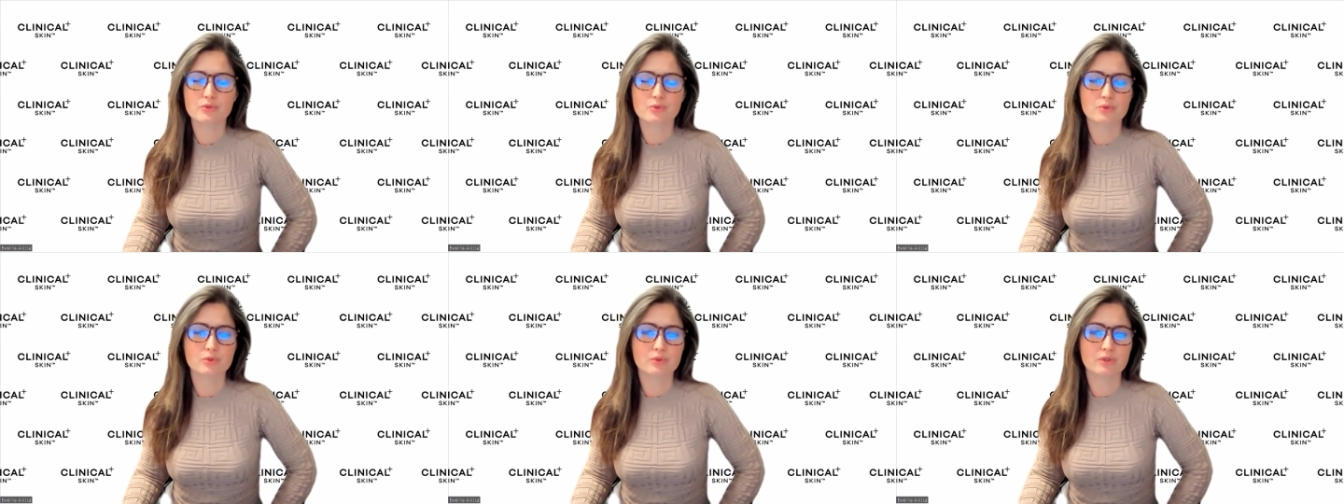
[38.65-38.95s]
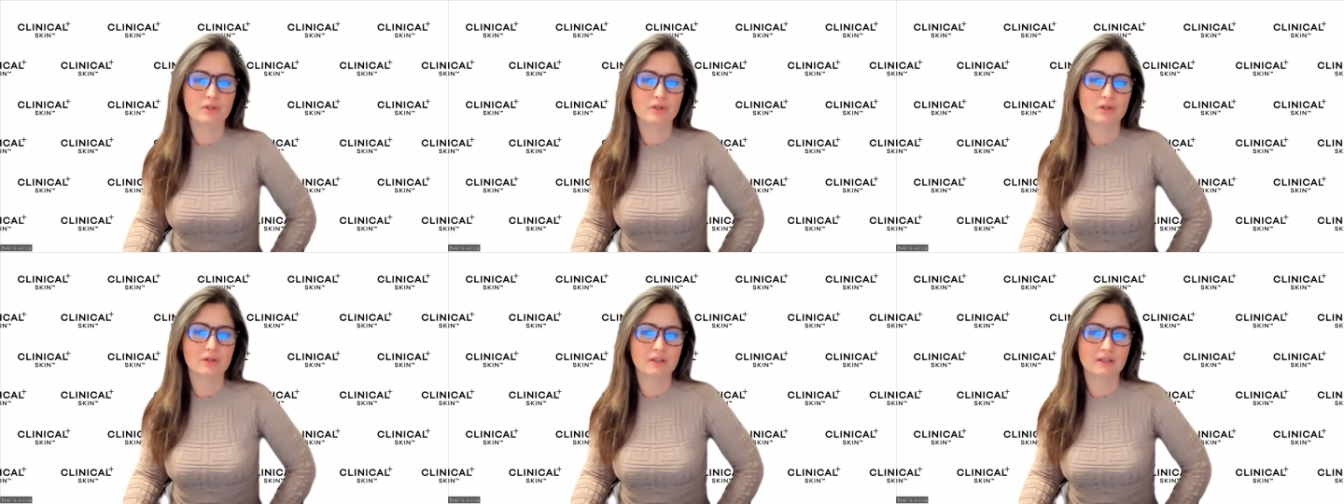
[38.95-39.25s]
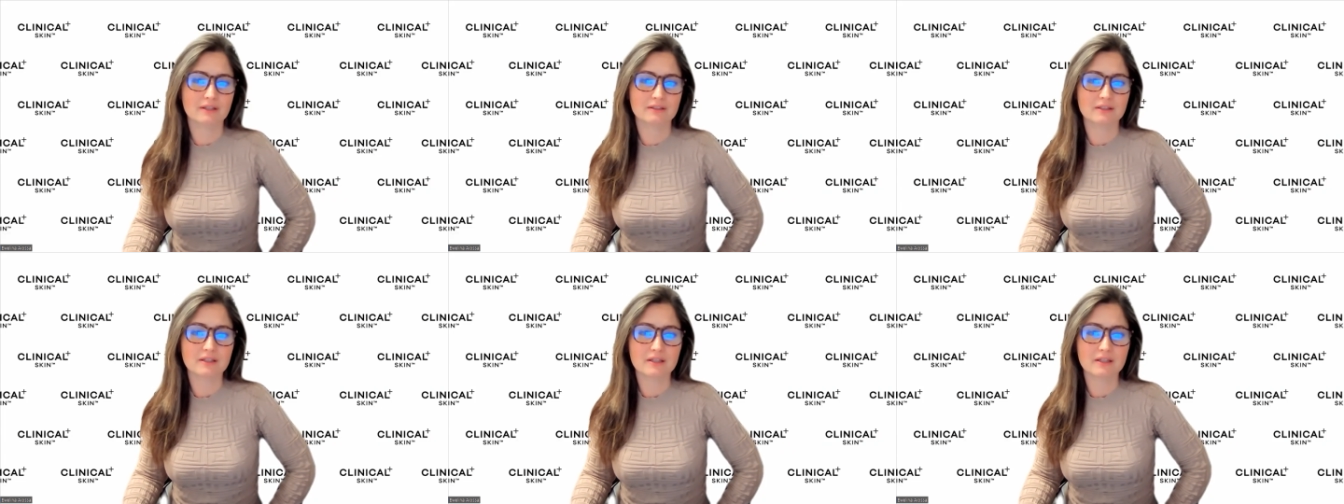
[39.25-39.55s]
usually
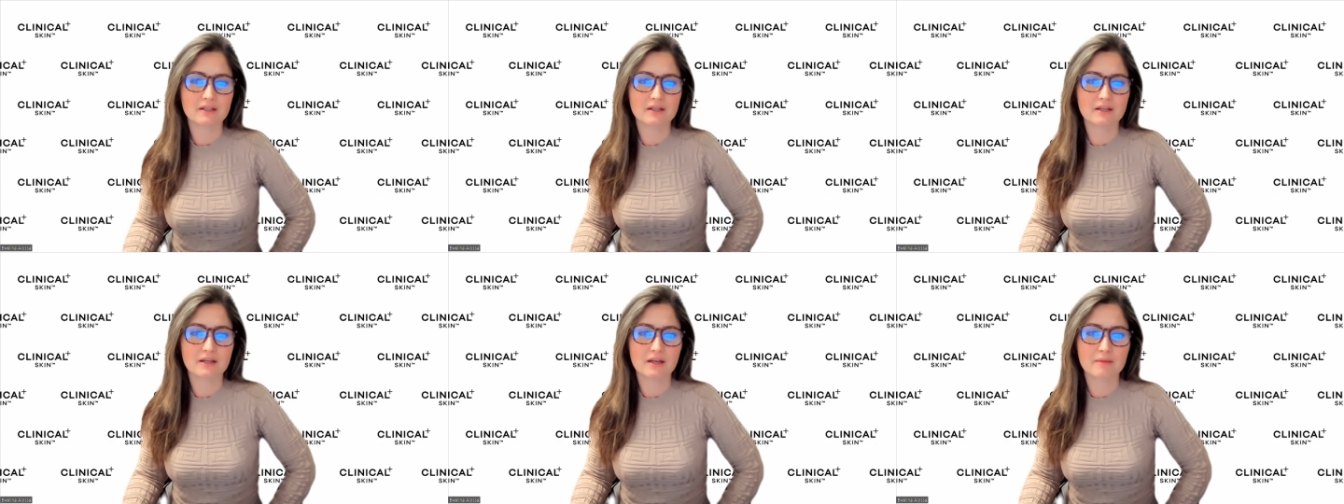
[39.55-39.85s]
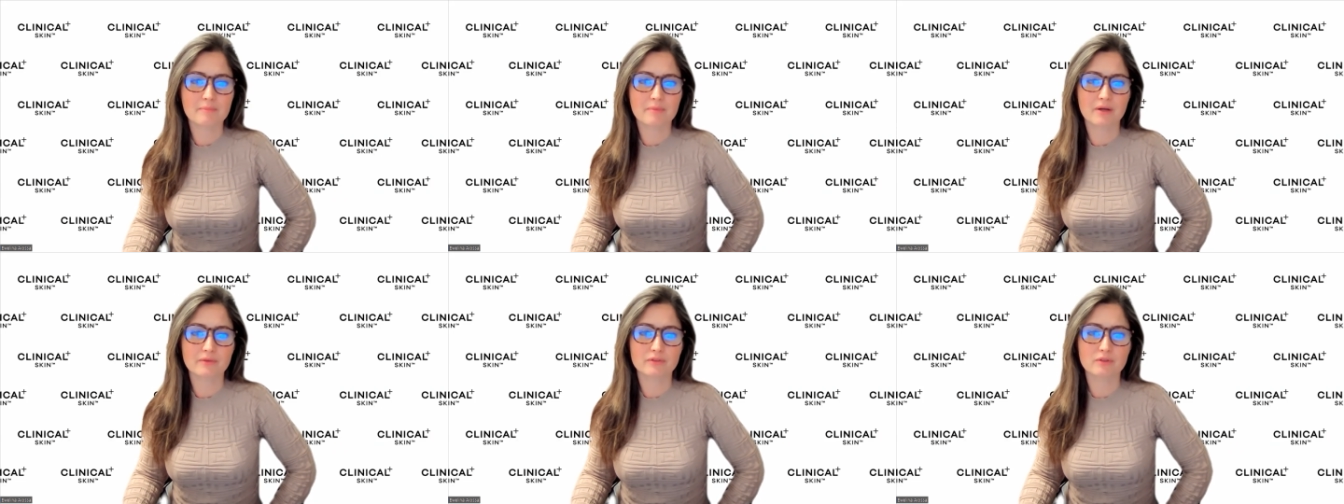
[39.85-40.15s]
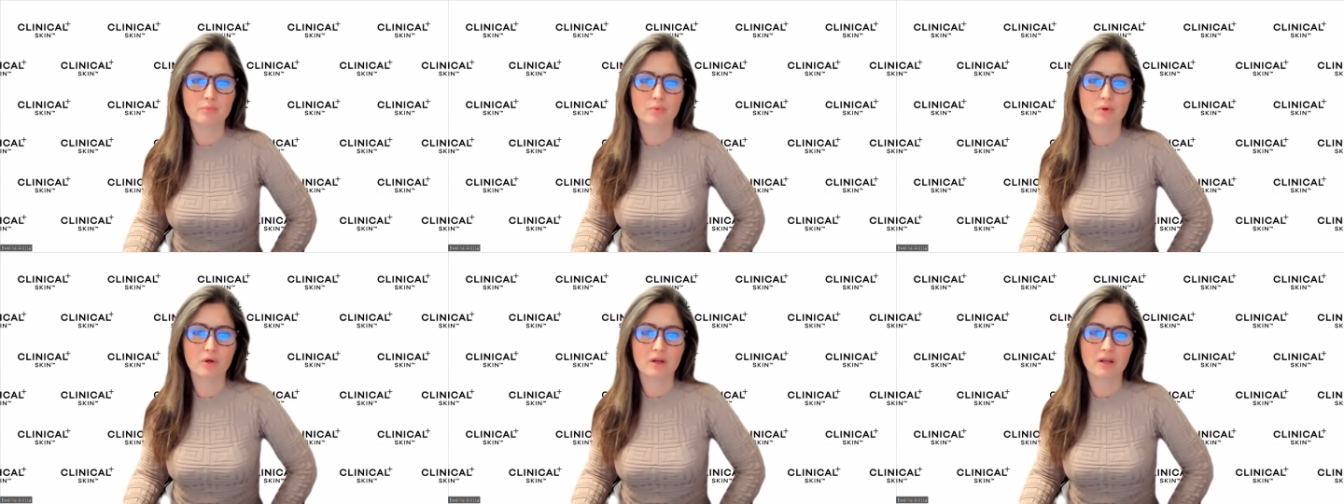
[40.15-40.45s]
collect data about
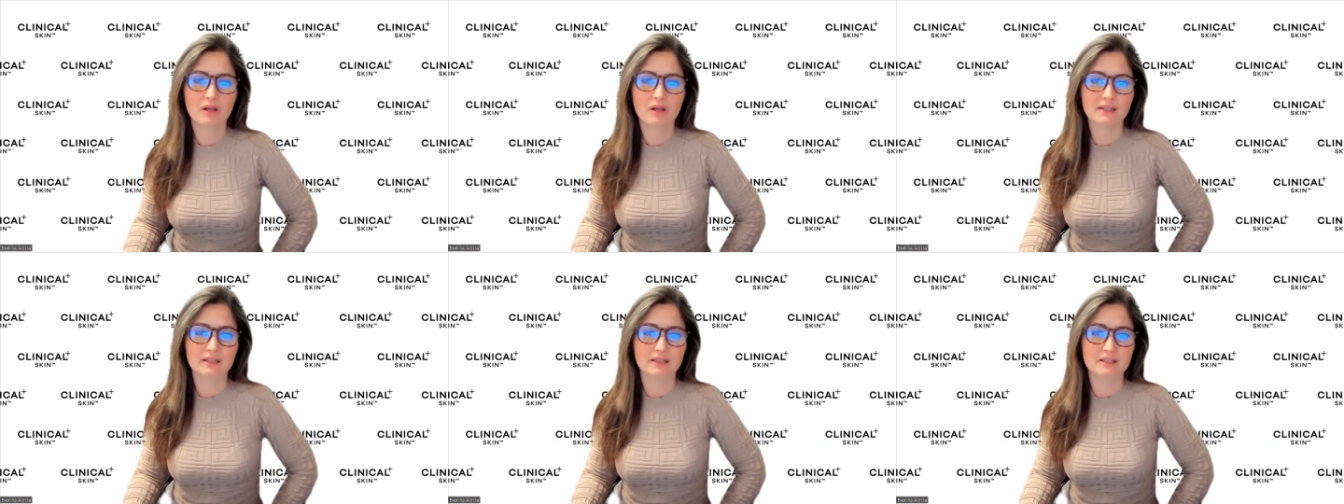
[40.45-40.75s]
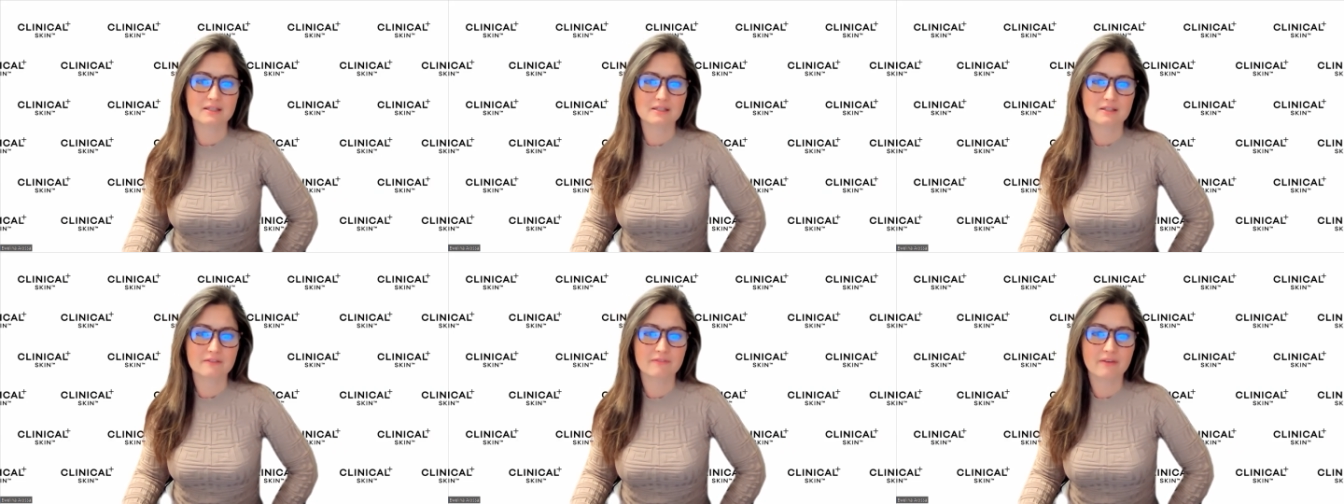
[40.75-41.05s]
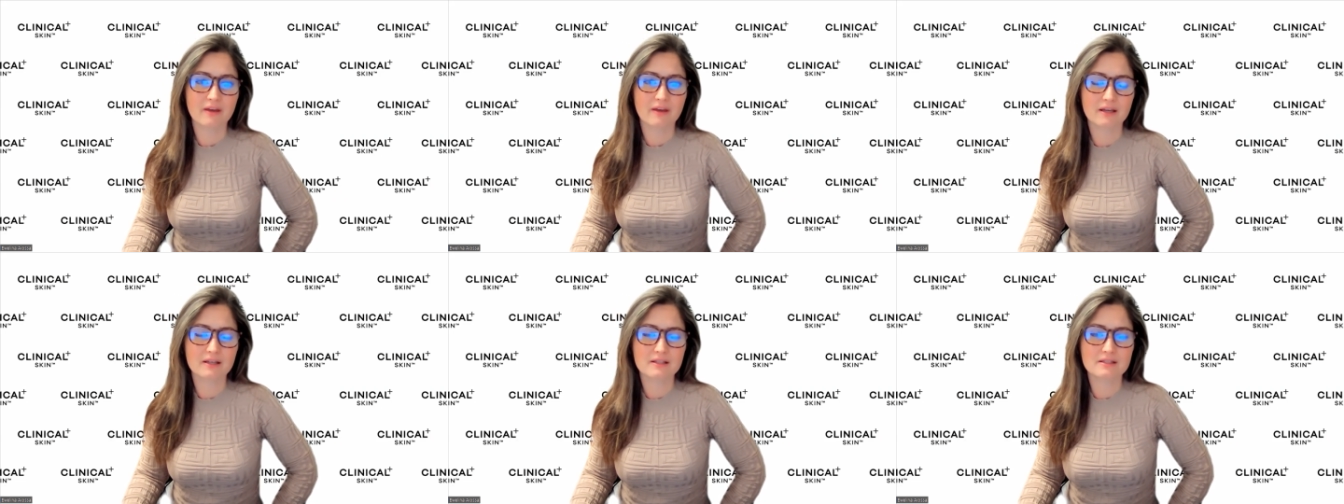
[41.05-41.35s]
the product and its
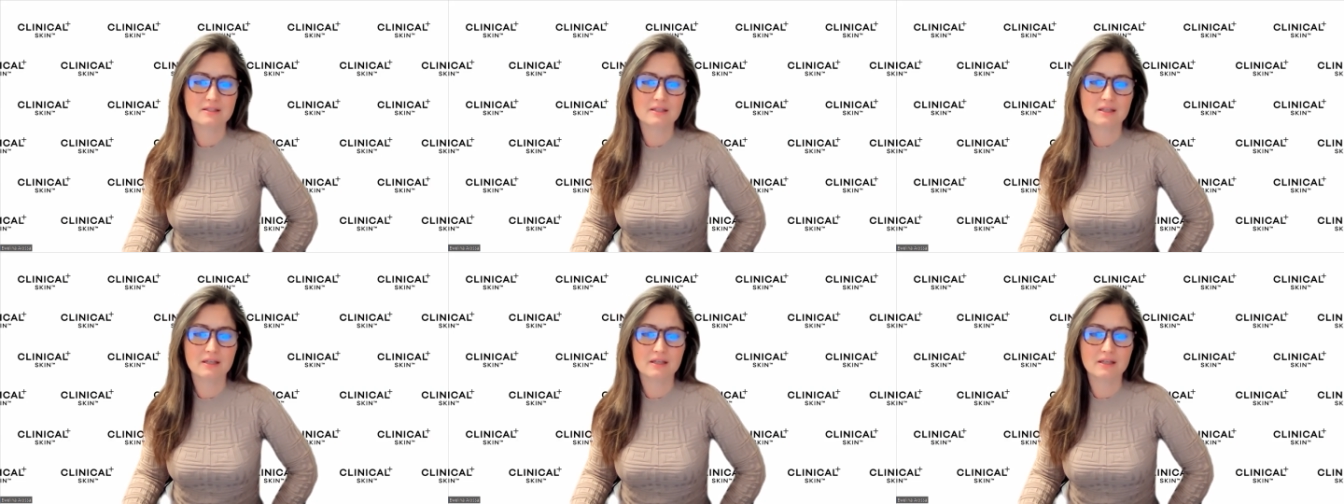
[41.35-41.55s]
effect.